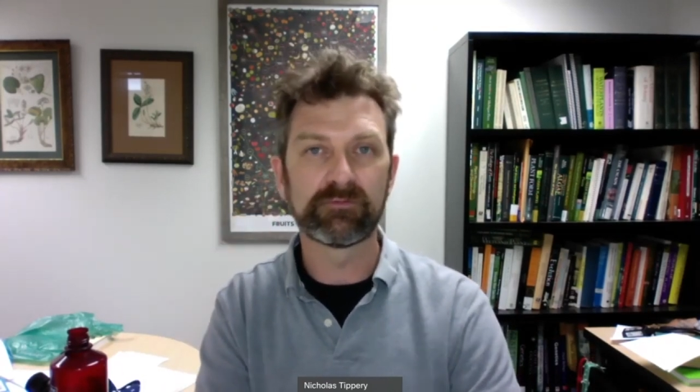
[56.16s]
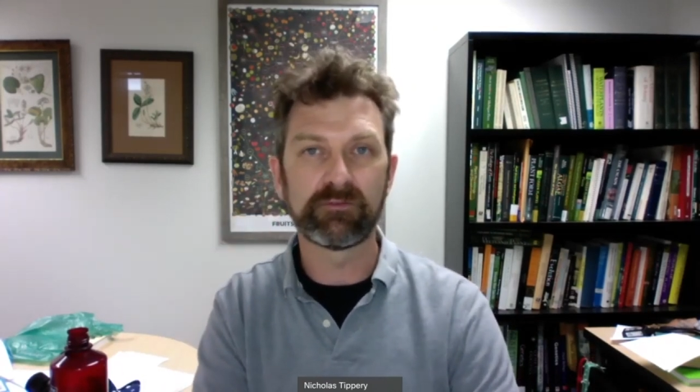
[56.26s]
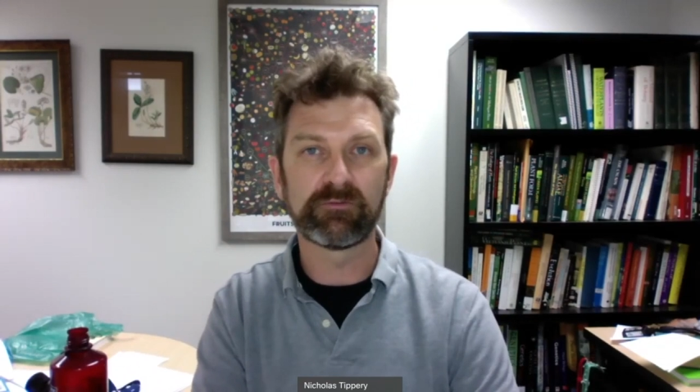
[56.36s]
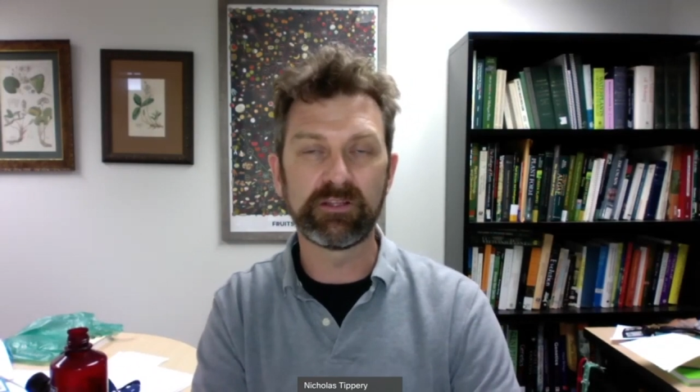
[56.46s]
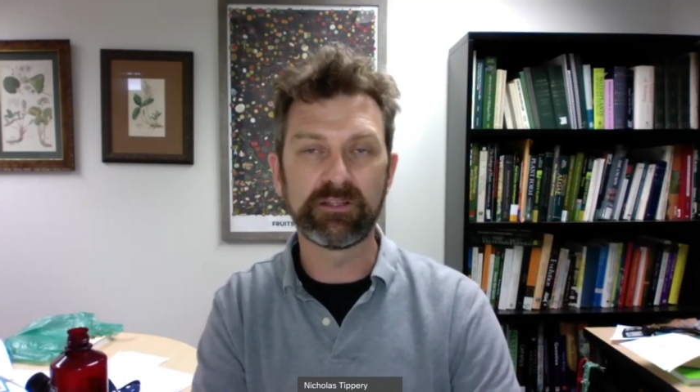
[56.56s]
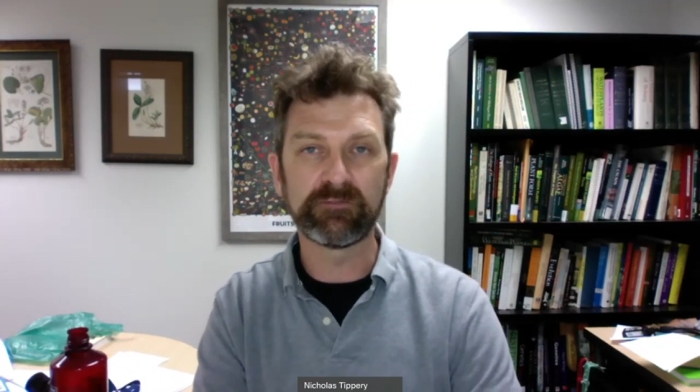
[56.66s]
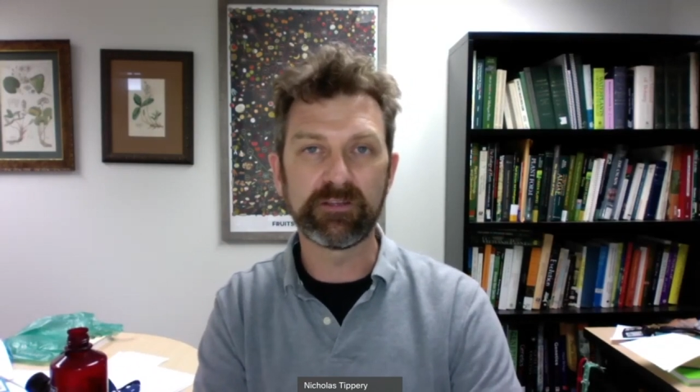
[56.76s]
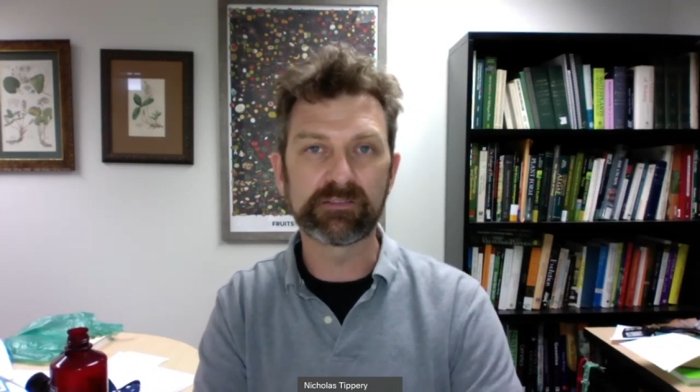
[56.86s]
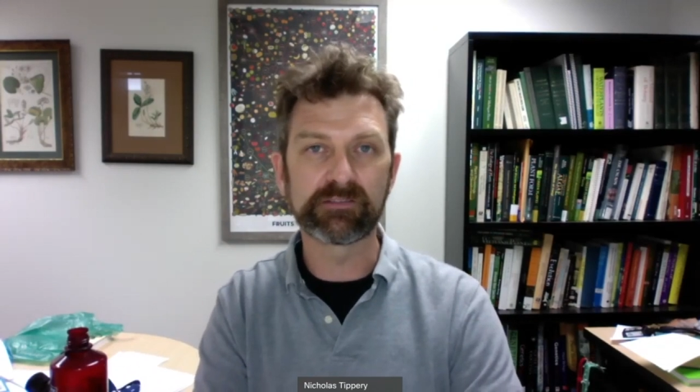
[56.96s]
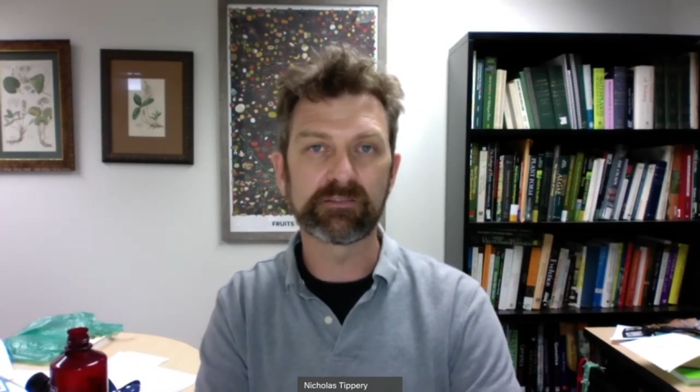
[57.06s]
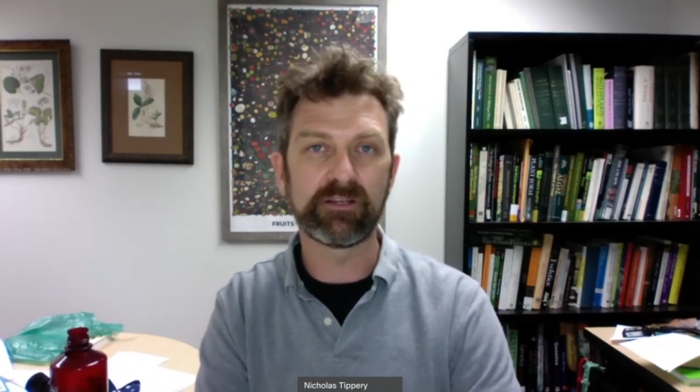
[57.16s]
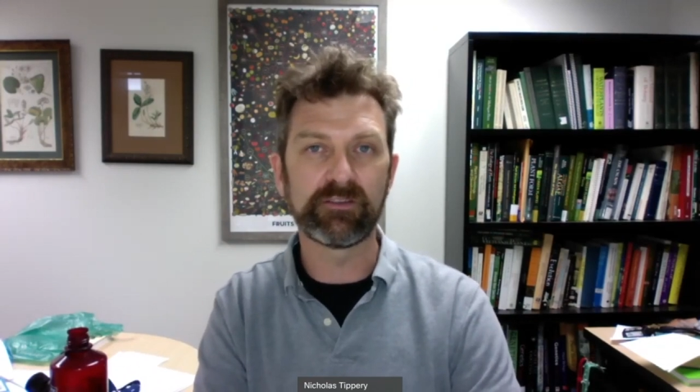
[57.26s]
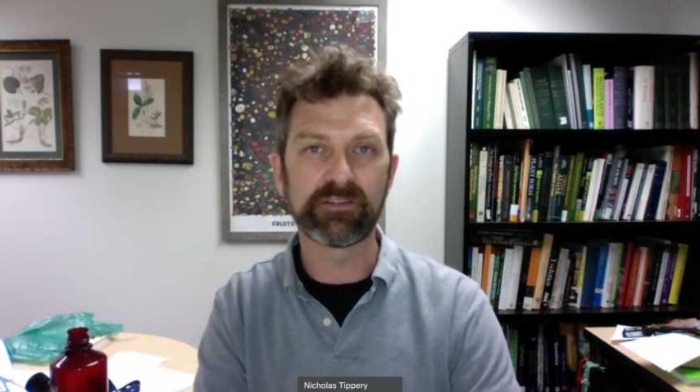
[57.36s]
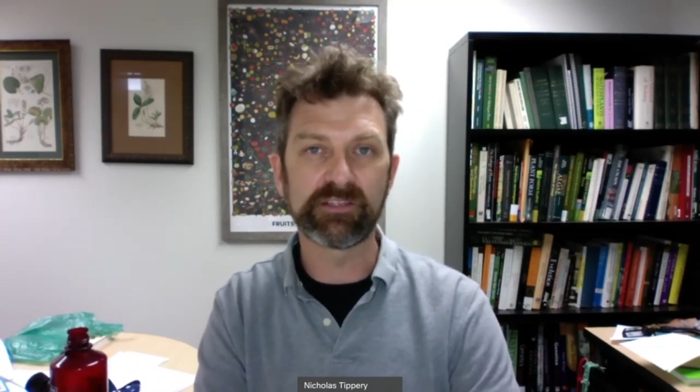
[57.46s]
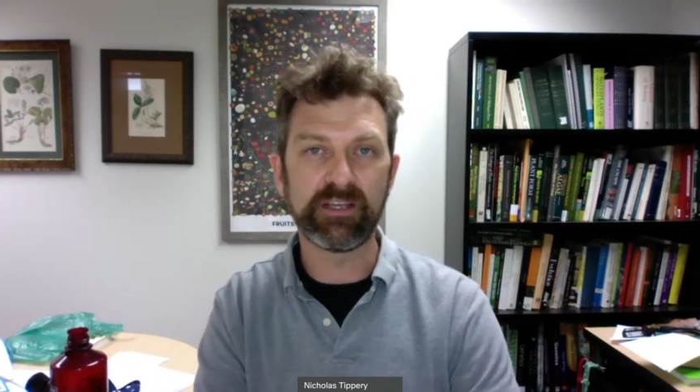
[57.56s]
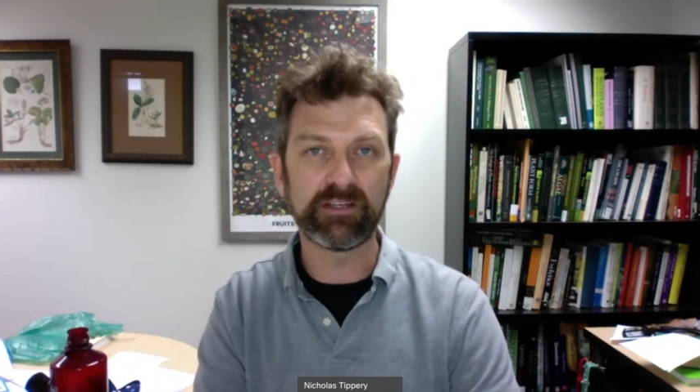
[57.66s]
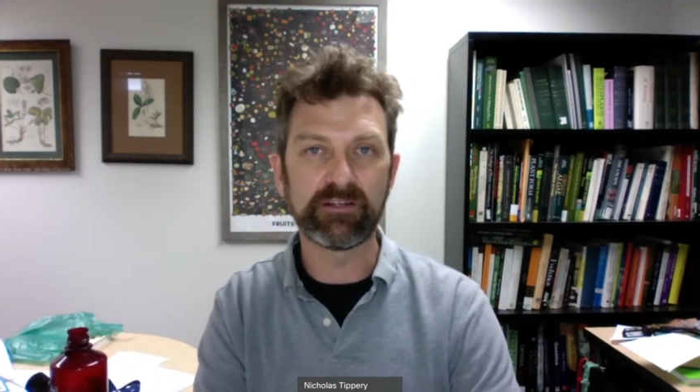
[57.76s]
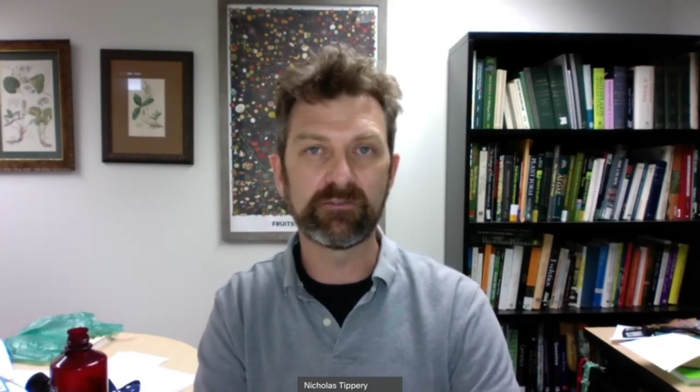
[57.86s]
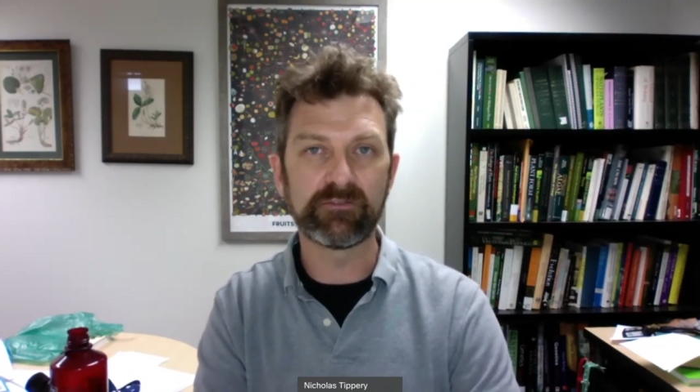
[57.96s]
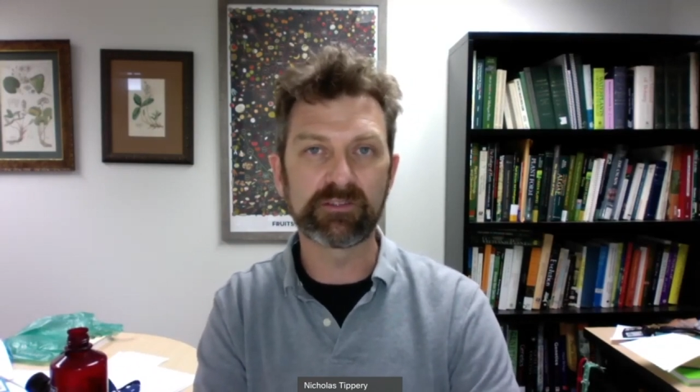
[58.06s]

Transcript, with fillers: friendly face on the side of